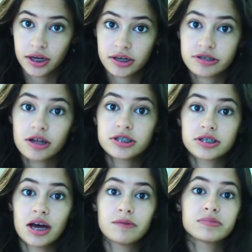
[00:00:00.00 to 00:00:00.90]
because lots of
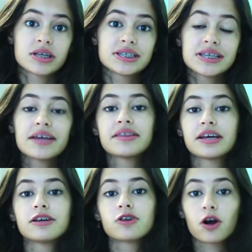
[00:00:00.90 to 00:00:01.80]
times they say
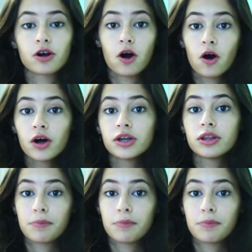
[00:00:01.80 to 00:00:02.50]
things aren't on